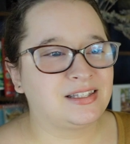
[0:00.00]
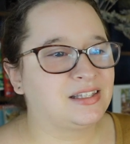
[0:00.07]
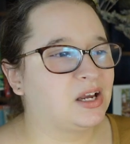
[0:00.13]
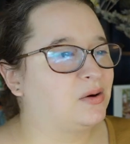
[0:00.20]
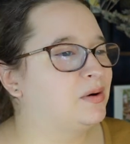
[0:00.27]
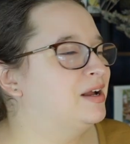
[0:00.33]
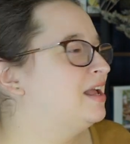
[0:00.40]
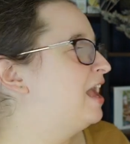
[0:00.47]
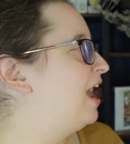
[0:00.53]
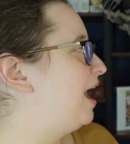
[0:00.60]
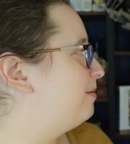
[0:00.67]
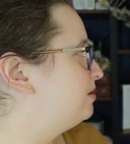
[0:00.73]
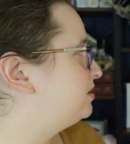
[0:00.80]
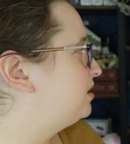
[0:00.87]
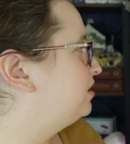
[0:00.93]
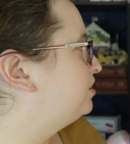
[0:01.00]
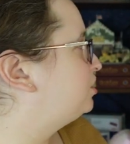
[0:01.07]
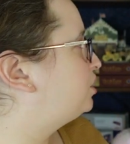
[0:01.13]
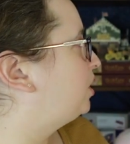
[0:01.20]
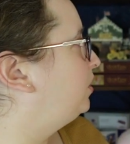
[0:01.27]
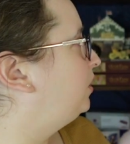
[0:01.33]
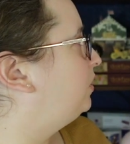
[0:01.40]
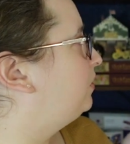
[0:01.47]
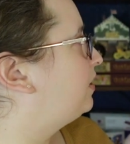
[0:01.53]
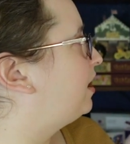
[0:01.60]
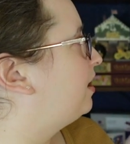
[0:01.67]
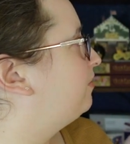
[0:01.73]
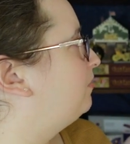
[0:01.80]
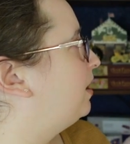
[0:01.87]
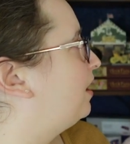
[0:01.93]
So I'm just gonna show you
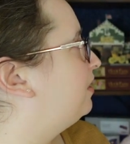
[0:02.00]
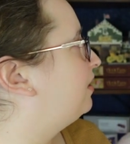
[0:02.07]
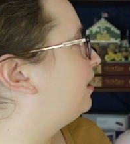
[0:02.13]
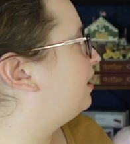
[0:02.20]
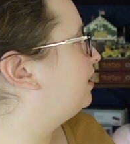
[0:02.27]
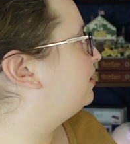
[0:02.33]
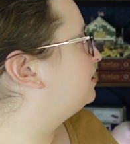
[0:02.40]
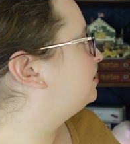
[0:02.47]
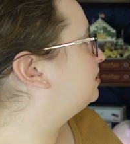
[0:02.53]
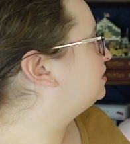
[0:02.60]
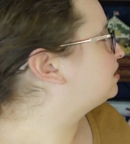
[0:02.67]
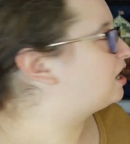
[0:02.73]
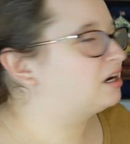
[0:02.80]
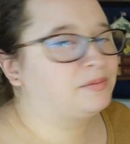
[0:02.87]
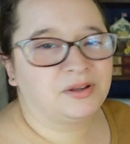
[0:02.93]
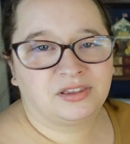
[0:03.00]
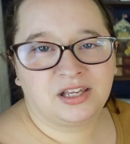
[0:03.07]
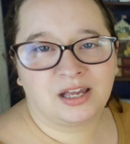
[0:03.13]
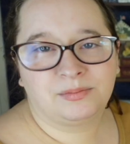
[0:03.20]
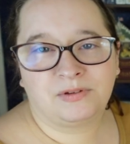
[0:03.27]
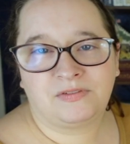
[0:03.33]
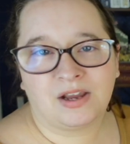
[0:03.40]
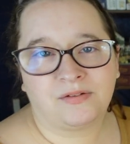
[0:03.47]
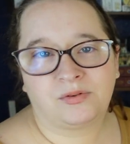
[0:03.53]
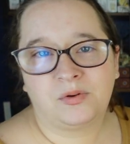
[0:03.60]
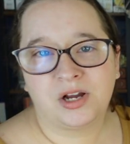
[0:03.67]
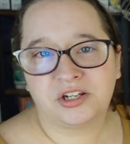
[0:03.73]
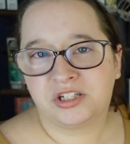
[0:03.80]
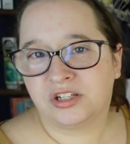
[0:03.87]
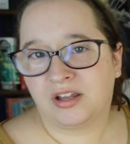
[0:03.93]
them and then talk about them. If you have
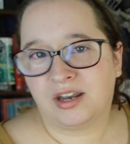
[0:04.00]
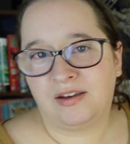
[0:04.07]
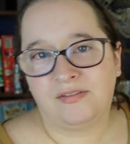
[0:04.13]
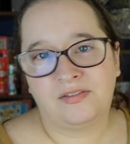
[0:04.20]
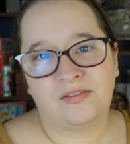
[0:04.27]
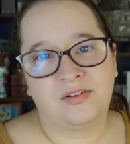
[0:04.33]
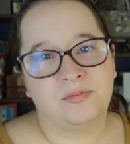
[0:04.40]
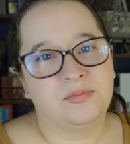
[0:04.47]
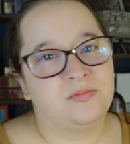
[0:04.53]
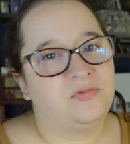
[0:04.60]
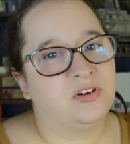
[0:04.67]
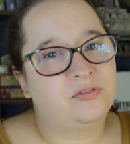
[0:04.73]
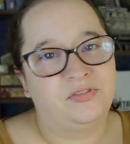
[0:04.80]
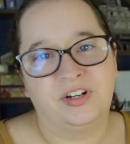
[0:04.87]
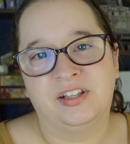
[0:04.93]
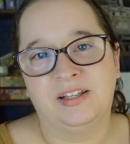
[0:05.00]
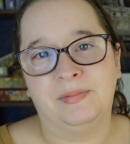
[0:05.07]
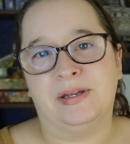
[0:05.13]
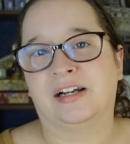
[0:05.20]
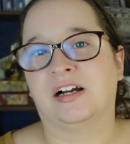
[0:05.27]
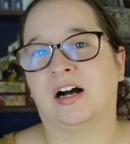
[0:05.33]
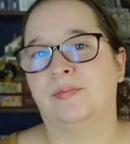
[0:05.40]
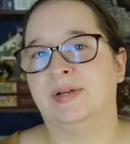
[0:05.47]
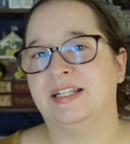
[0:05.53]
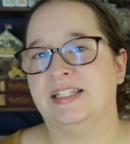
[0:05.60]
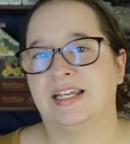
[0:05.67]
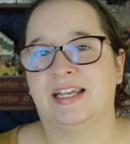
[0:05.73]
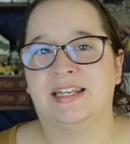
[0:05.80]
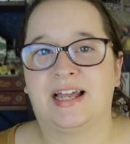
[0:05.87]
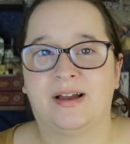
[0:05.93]
questions on any of them, feel free to leave me a comment
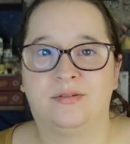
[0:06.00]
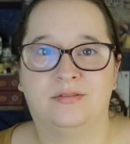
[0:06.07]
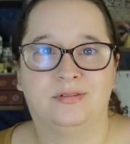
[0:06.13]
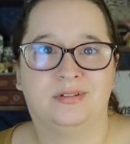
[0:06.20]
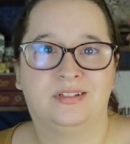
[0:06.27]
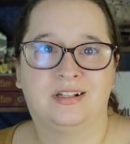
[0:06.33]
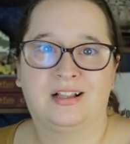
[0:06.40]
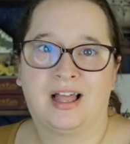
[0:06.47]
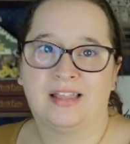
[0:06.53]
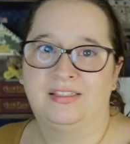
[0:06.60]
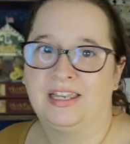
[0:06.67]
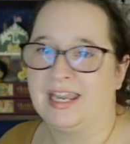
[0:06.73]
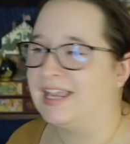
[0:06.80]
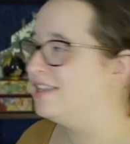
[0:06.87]
and I will gladly